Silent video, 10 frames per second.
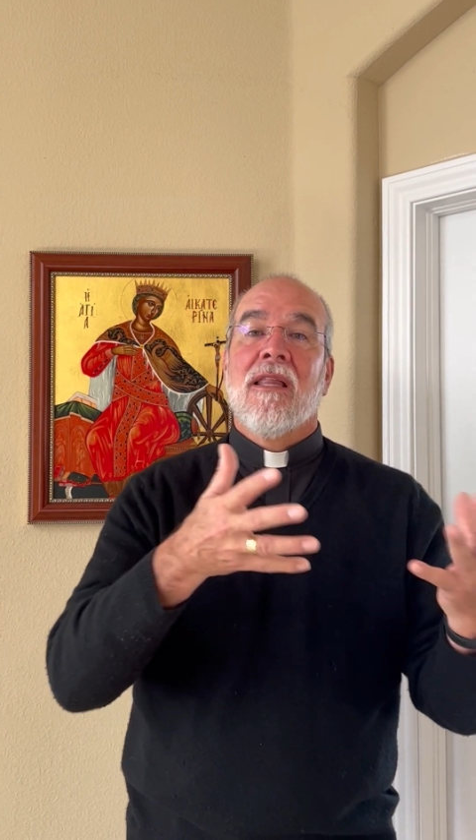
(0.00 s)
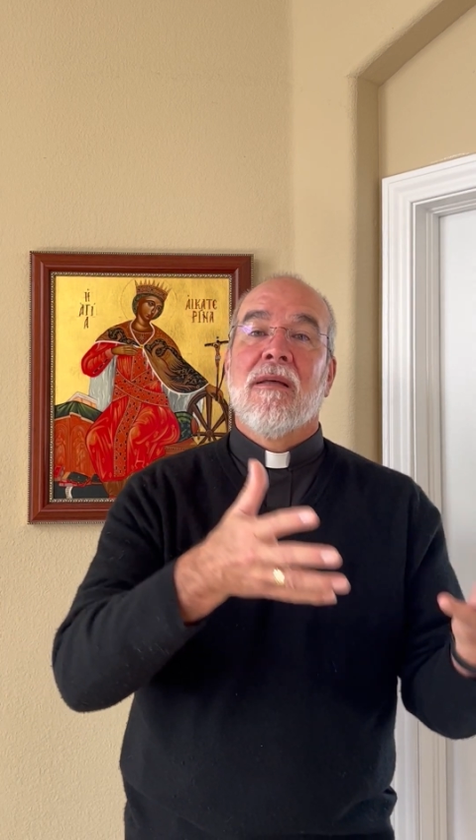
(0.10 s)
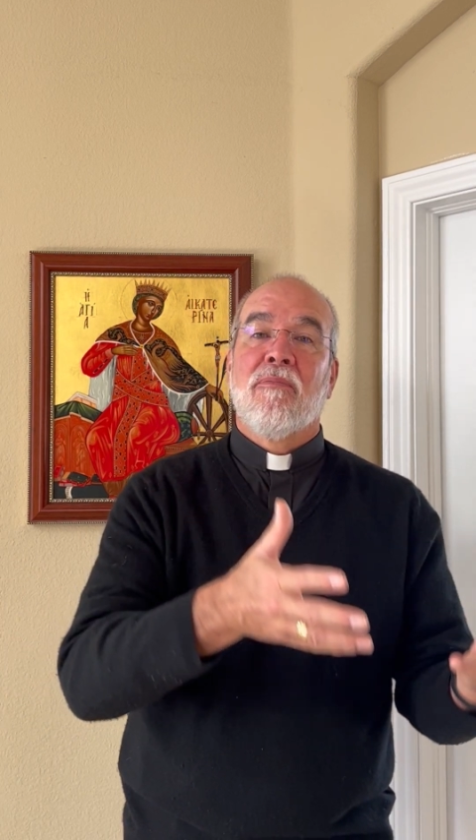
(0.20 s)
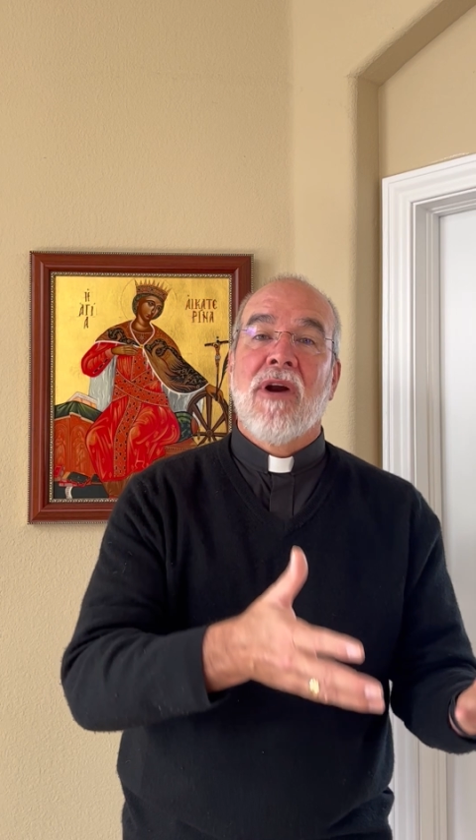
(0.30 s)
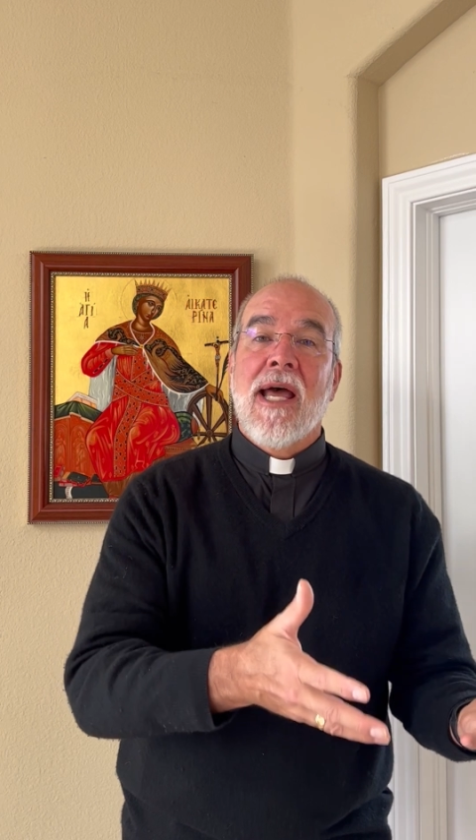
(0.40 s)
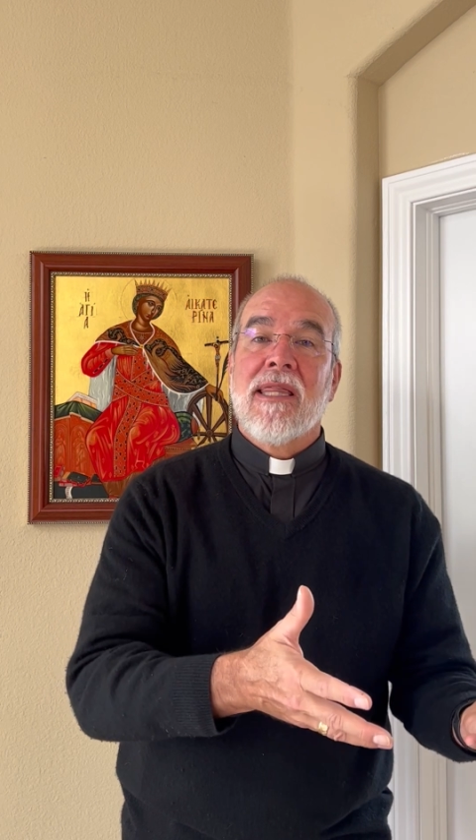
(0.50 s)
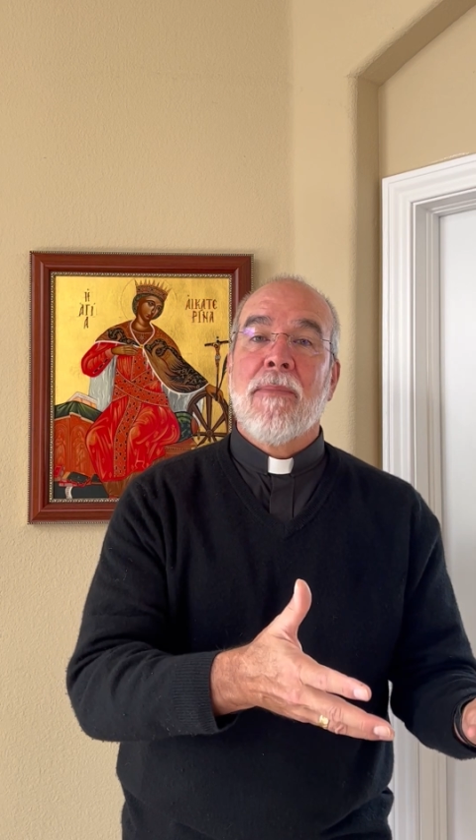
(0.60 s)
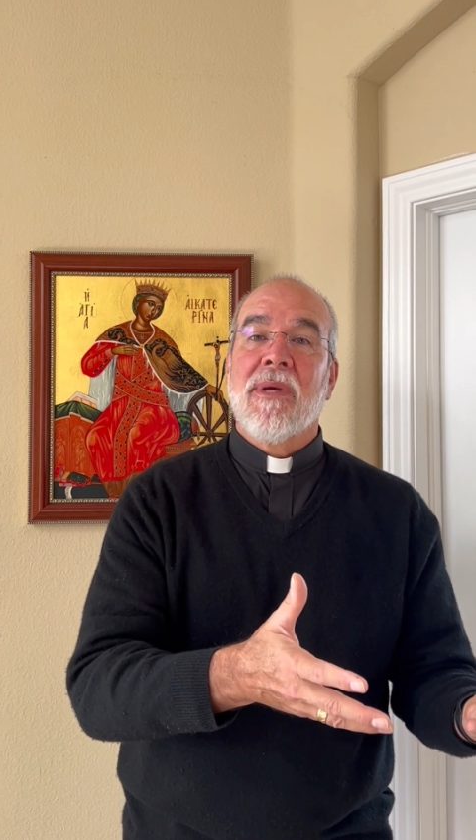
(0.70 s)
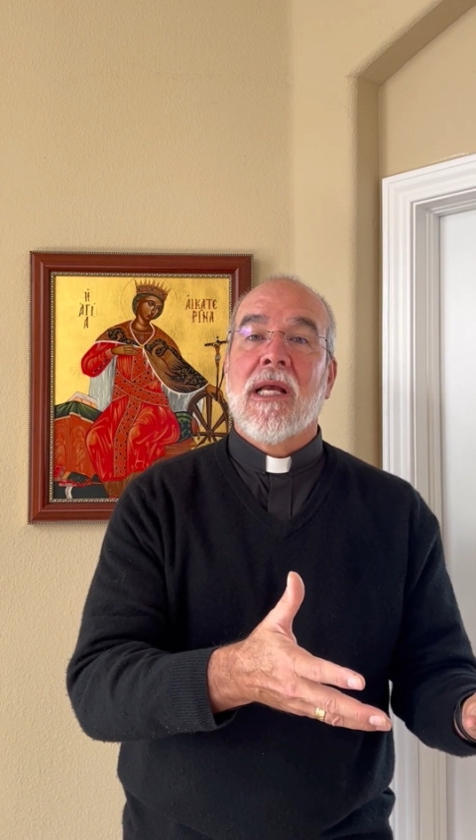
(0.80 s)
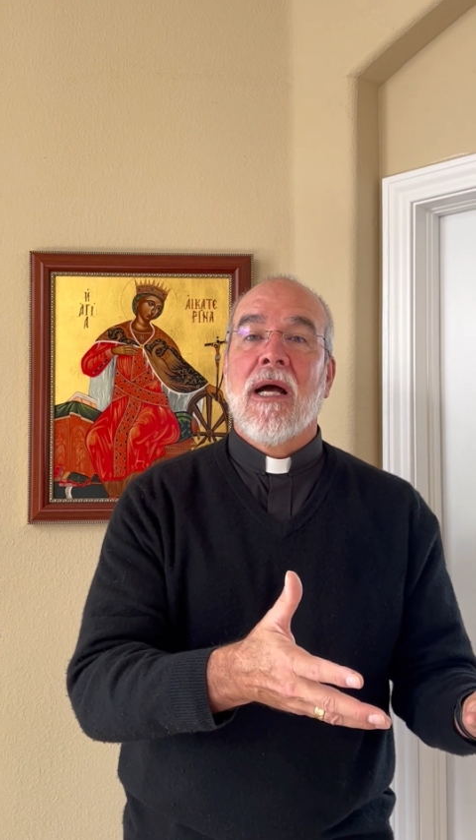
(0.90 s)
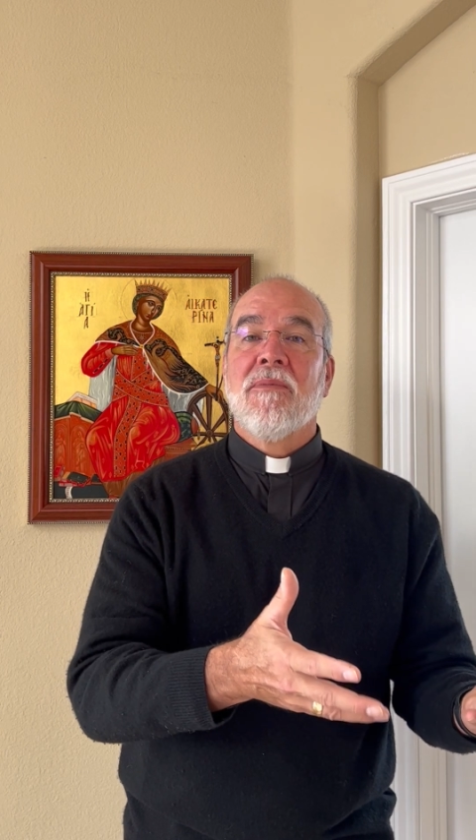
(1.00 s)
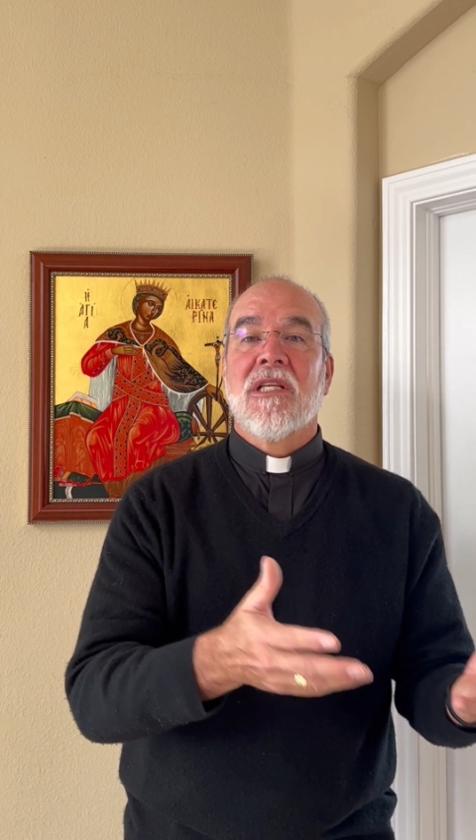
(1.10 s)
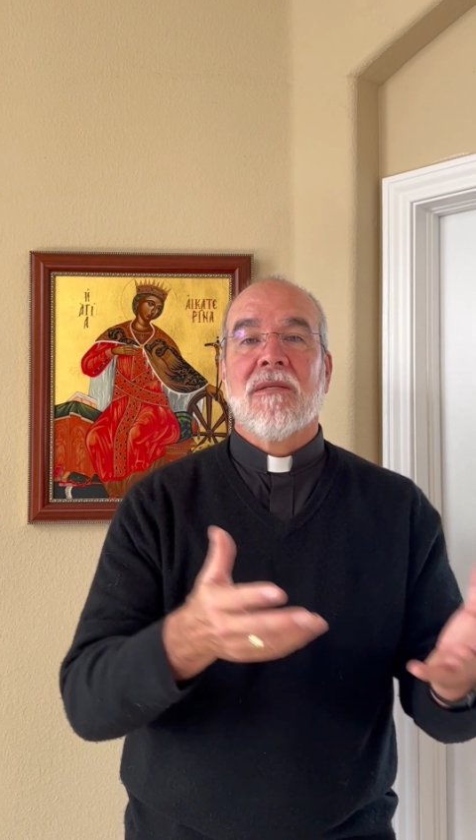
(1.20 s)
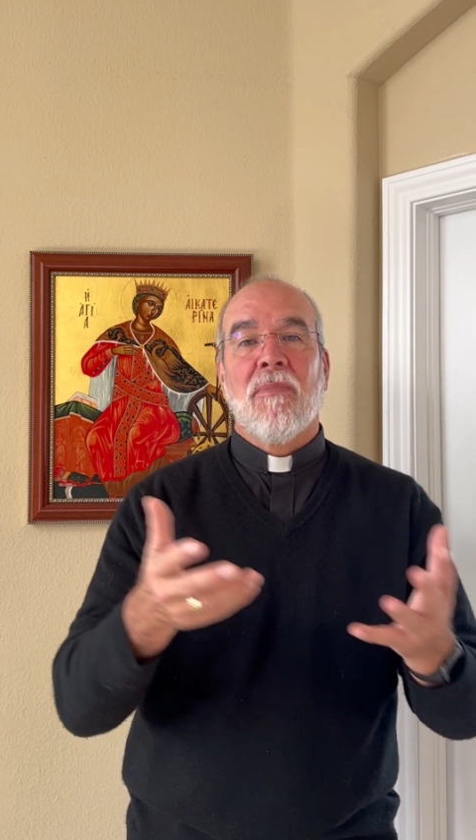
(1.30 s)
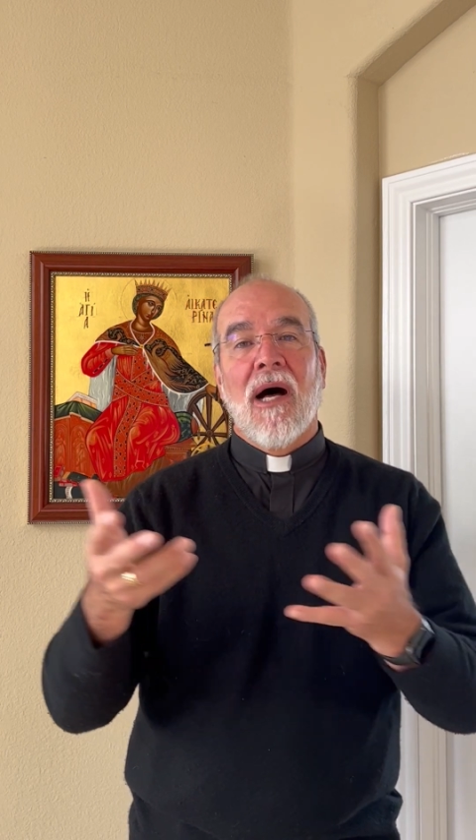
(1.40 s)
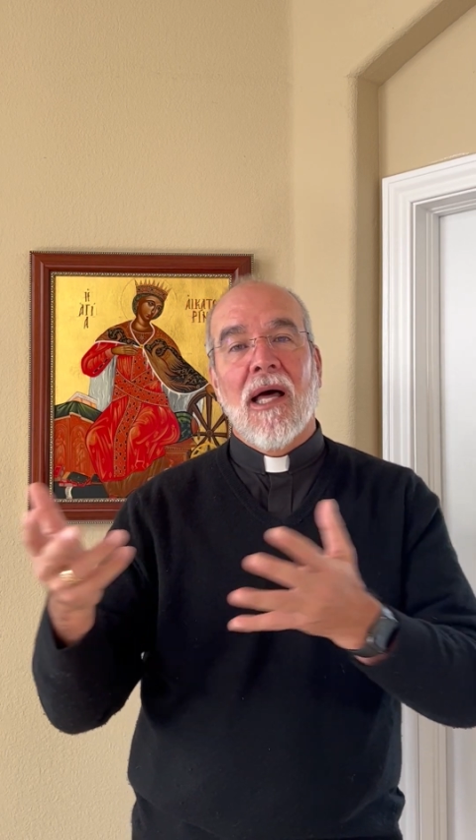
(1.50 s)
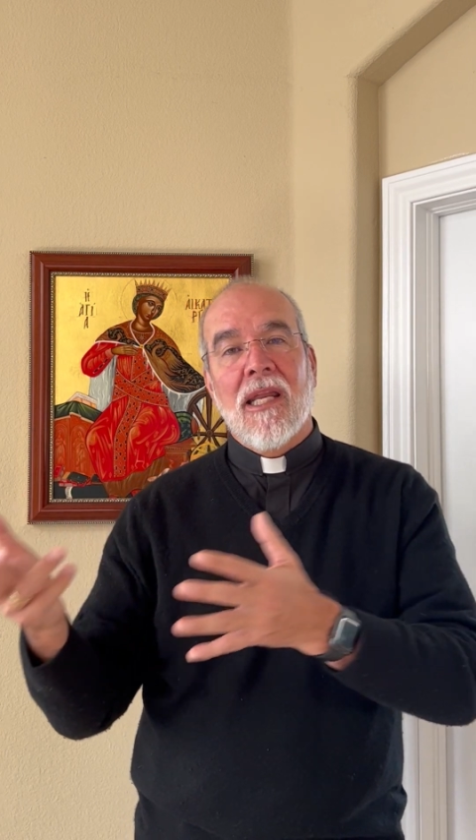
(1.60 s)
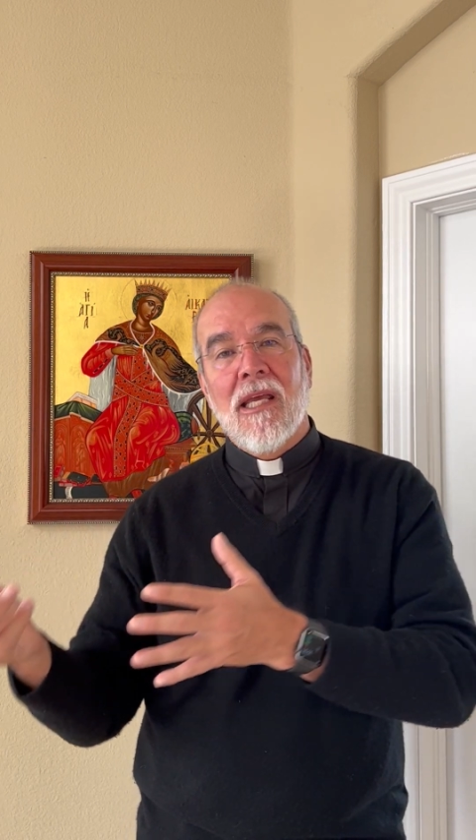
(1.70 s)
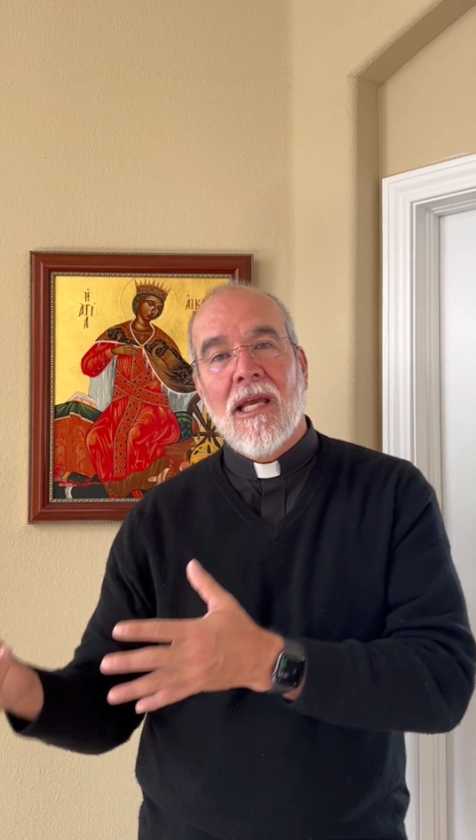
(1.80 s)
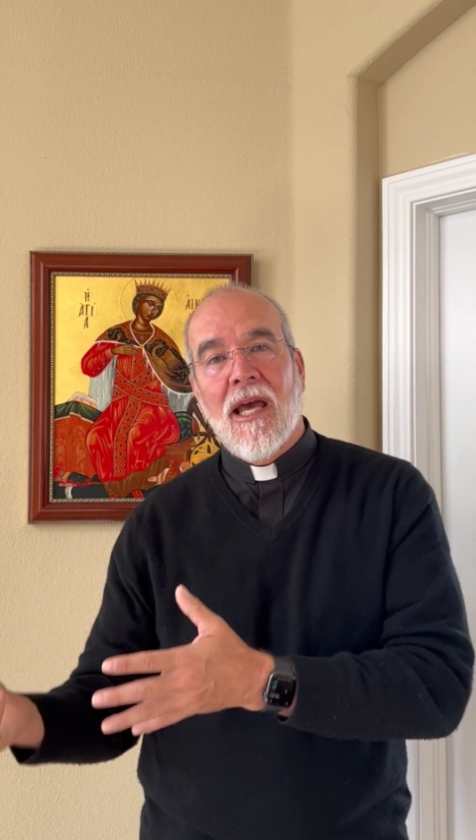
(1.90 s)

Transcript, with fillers: the bread that becomes His body